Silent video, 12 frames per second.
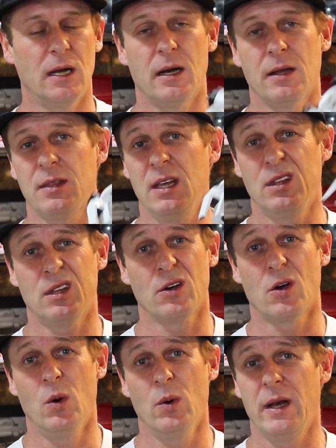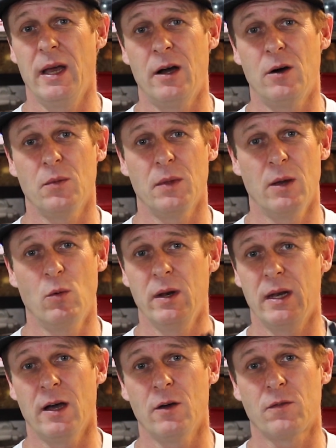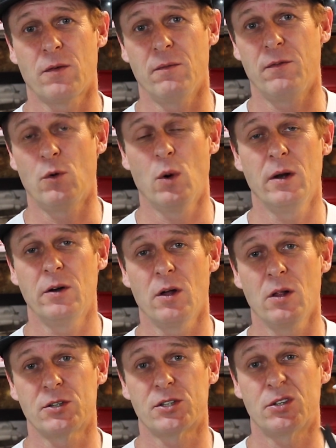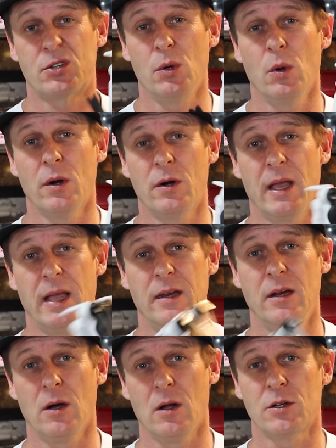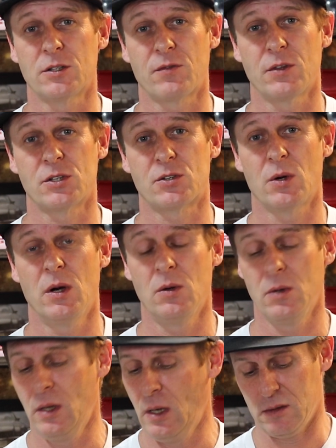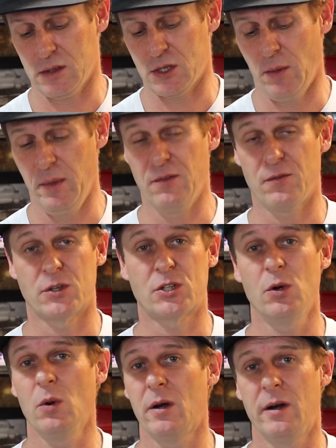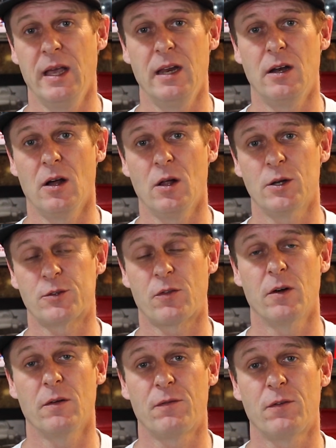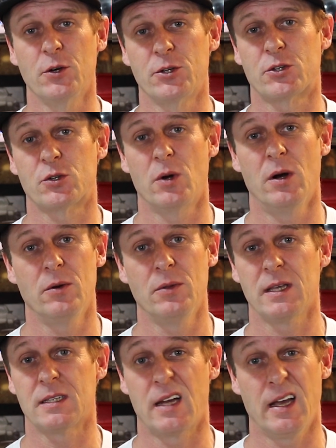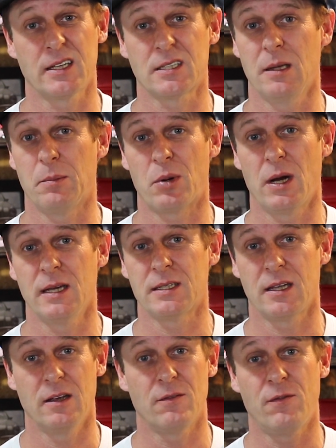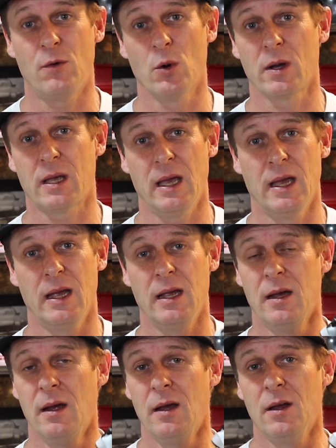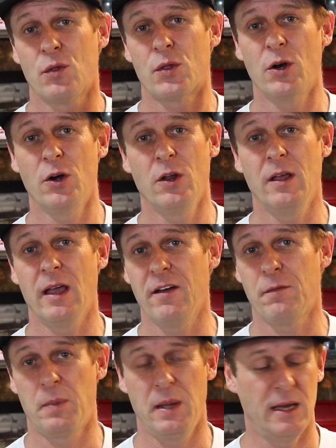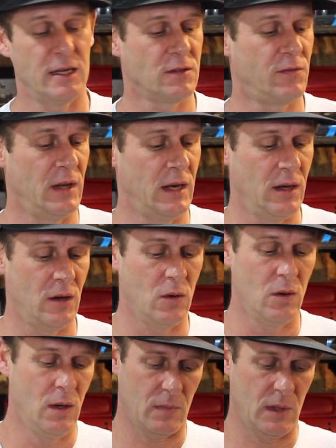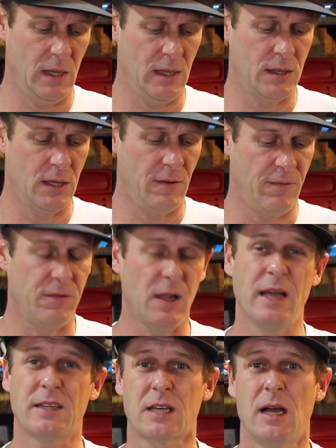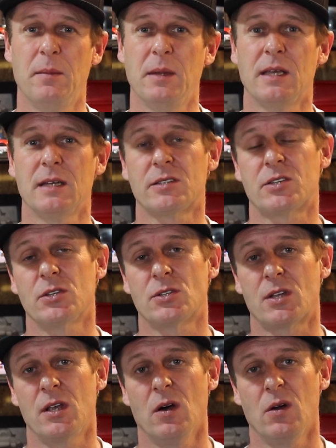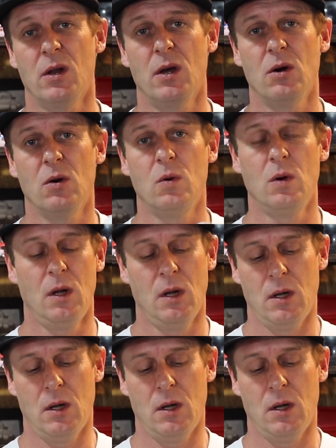I think they went down from $400 to $280 for this drone. So I mean, for $280 for a first drone, that's an excellent price to get 4K 30 FPS video. The flight time of this, just so y'all know,